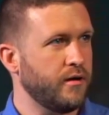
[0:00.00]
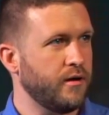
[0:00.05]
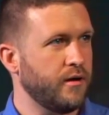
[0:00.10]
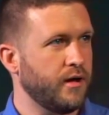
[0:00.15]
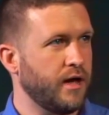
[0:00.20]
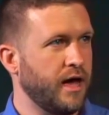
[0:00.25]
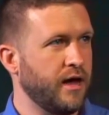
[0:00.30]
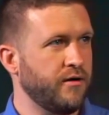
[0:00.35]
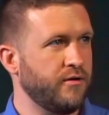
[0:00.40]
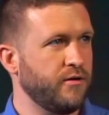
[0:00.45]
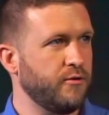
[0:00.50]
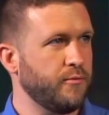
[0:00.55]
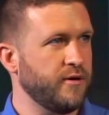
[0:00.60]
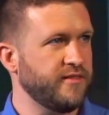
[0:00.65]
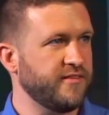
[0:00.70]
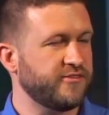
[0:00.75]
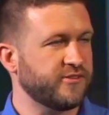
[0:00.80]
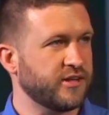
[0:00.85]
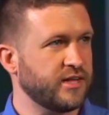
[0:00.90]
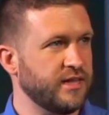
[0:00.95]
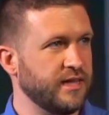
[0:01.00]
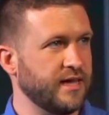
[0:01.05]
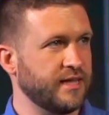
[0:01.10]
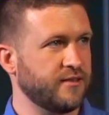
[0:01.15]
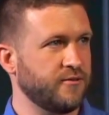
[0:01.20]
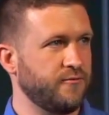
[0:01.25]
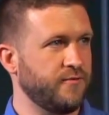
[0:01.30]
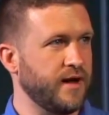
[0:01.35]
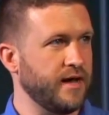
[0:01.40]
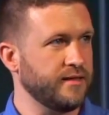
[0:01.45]
I don't know when this
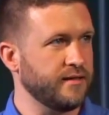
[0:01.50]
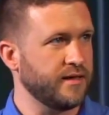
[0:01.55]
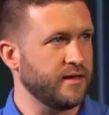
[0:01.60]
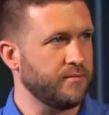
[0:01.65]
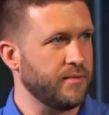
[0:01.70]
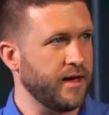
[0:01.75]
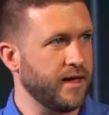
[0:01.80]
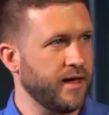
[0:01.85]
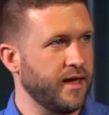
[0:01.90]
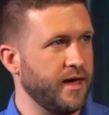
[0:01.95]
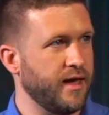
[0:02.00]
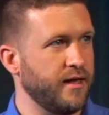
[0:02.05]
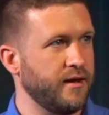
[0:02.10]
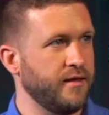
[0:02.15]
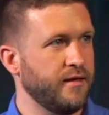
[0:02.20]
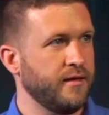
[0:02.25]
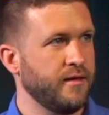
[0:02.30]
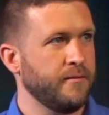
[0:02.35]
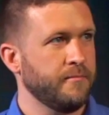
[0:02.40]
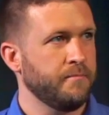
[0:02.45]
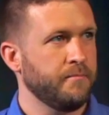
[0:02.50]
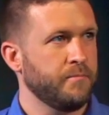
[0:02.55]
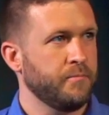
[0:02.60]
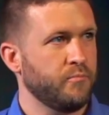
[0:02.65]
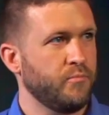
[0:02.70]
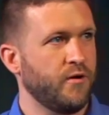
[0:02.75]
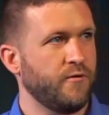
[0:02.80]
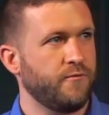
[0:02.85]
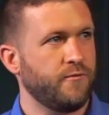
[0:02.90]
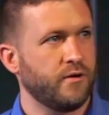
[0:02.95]
clicked finally in my head,
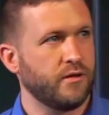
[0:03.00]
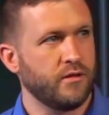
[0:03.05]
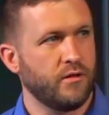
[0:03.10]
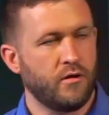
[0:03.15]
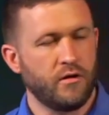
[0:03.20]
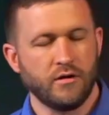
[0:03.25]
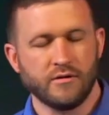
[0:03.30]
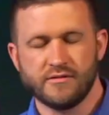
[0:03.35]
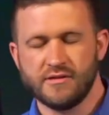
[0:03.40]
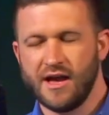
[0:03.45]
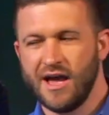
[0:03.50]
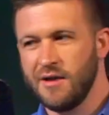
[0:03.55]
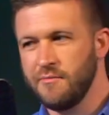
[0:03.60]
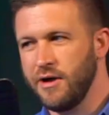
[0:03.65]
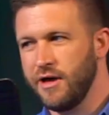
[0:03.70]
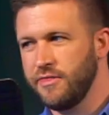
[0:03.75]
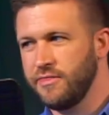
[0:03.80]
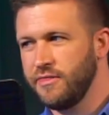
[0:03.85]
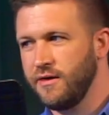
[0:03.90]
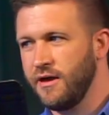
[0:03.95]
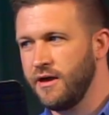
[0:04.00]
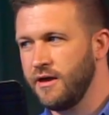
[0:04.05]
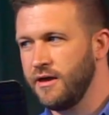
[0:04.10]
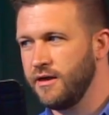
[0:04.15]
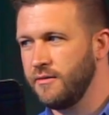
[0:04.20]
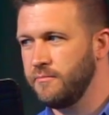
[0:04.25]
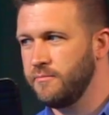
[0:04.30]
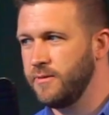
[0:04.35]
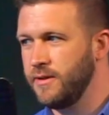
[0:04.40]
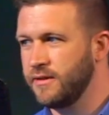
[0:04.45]
but for a long time I
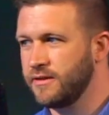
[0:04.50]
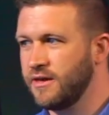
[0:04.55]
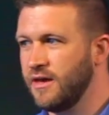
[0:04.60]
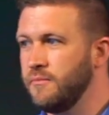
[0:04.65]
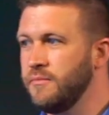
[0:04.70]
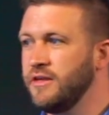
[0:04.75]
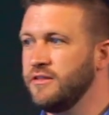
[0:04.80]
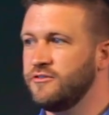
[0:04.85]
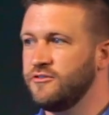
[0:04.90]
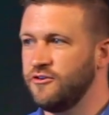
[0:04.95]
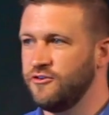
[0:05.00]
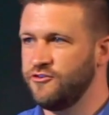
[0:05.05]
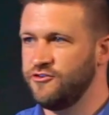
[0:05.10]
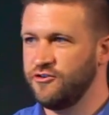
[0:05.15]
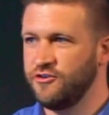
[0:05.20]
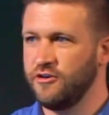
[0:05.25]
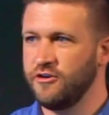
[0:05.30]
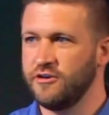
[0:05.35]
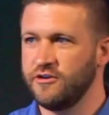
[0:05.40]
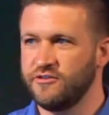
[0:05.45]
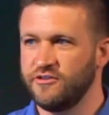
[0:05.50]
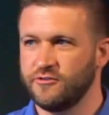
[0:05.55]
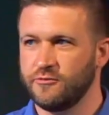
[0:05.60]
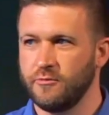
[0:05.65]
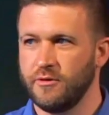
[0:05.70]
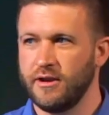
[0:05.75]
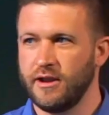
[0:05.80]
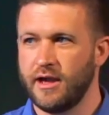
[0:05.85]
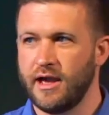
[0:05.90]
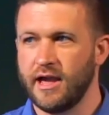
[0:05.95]
thought be, coming to church is
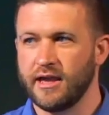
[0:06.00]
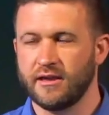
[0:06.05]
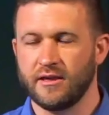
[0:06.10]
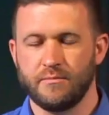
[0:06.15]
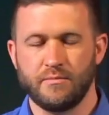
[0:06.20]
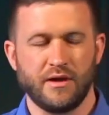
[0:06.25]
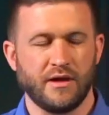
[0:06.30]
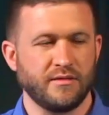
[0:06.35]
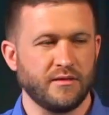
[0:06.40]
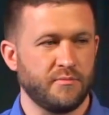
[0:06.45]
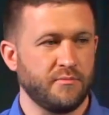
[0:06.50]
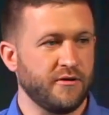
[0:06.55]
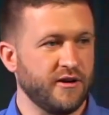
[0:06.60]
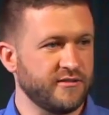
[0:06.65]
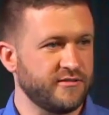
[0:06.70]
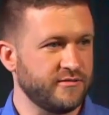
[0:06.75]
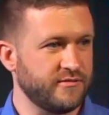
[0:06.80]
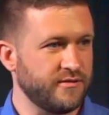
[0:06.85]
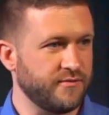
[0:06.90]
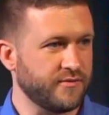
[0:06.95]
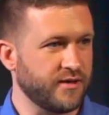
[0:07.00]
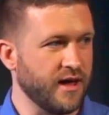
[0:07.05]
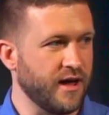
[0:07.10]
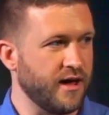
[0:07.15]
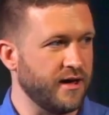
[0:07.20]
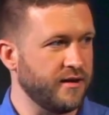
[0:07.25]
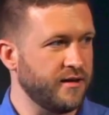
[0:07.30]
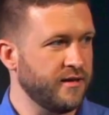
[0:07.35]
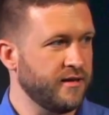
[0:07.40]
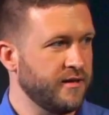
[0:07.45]
when I could be in the presence of
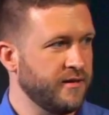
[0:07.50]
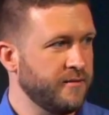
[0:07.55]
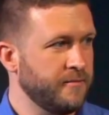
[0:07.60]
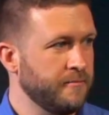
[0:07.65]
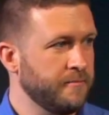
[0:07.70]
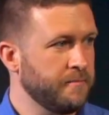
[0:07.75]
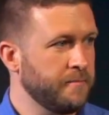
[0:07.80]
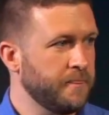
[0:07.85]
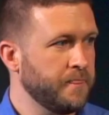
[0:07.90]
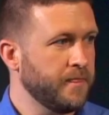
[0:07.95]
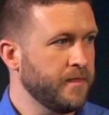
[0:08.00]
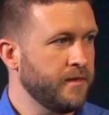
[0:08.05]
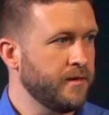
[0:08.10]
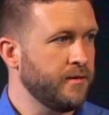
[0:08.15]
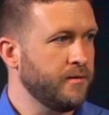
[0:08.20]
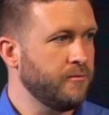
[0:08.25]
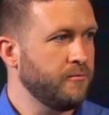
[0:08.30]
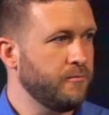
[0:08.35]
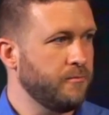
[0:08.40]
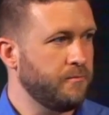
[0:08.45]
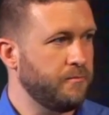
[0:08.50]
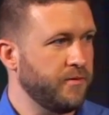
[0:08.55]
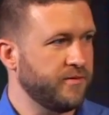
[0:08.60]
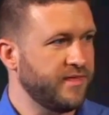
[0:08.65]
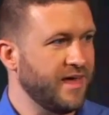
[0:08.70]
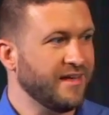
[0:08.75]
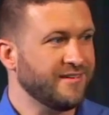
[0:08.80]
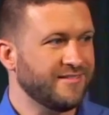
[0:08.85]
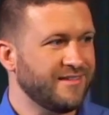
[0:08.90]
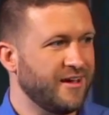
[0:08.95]
God. But
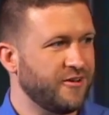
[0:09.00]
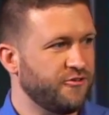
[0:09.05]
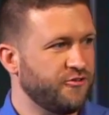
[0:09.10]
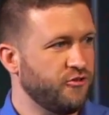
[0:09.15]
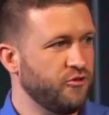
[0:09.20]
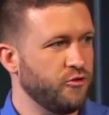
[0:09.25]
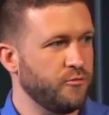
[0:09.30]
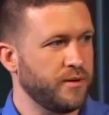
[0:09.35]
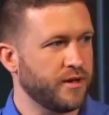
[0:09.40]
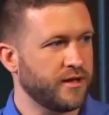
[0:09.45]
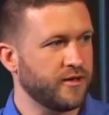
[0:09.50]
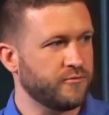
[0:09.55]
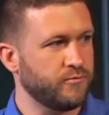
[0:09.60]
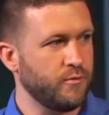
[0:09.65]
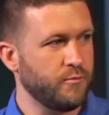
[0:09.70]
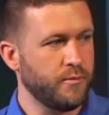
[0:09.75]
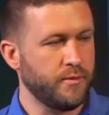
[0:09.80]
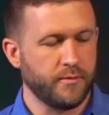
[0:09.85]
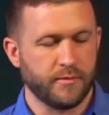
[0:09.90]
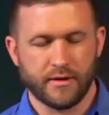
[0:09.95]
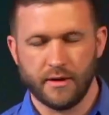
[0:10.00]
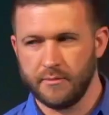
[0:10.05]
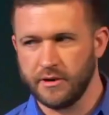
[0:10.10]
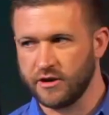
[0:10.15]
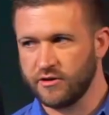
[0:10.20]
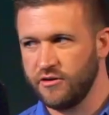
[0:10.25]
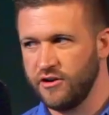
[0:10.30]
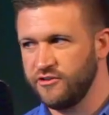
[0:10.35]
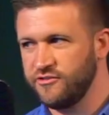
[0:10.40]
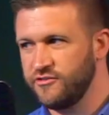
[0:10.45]
that's not true because when we become a
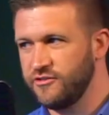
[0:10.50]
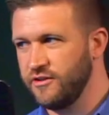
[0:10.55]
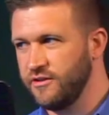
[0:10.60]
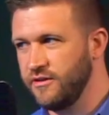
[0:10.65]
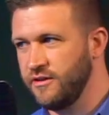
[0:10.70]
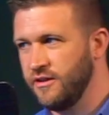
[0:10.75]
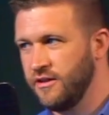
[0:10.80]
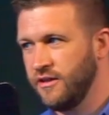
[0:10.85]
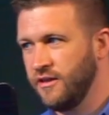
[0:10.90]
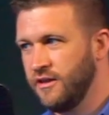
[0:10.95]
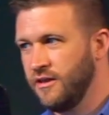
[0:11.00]
Christian,